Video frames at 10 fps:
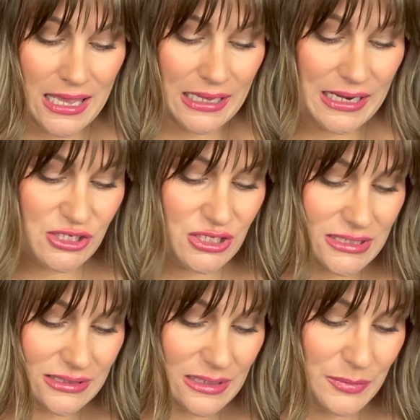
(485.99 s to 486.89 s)
And I
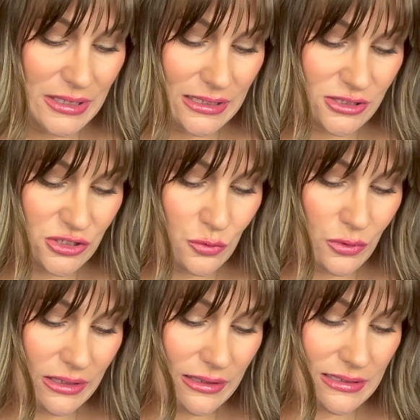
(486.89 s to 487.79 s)
just slip it into
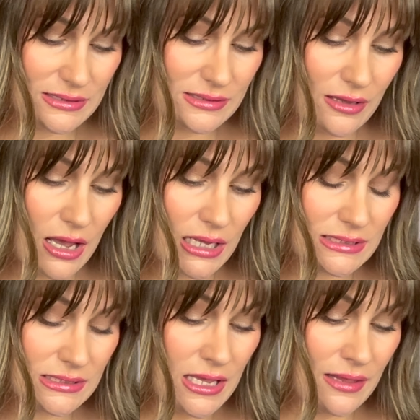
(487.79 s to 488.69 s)
one of the
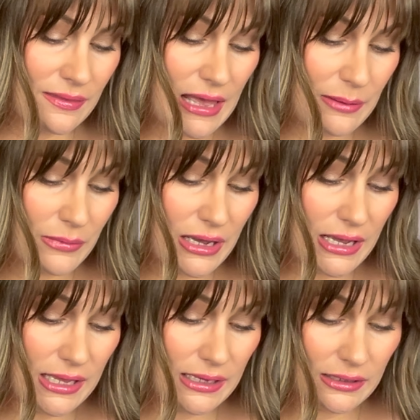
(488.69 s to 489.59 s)
slots that
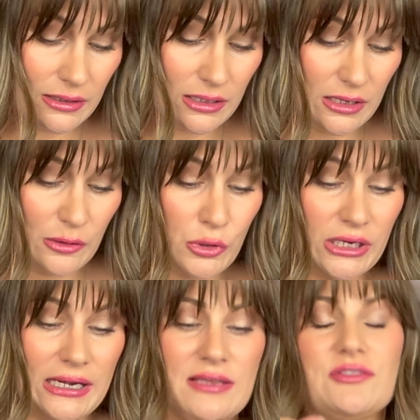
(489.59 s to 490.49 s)
my uh,
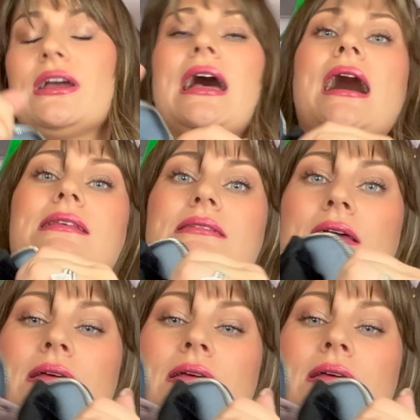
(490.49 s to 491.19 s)
organizer has.